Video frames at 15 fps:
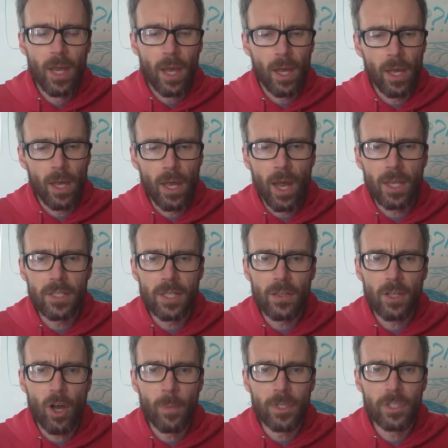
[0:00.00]
I send the
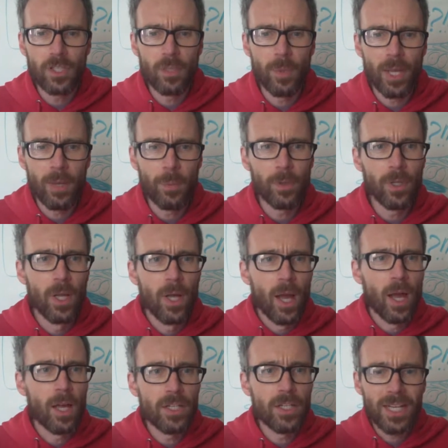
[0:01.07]
comics to the people.
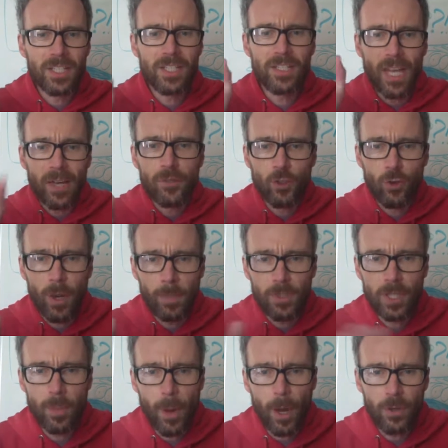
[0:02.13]
A nice, safe trip
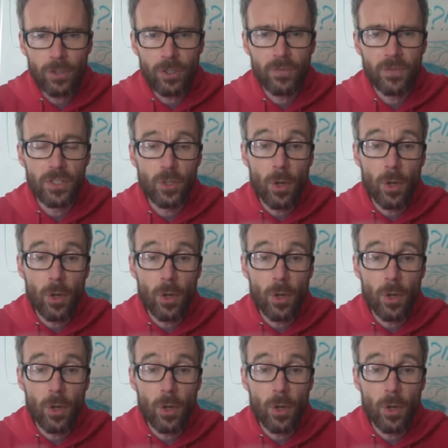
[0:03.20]
to the post office.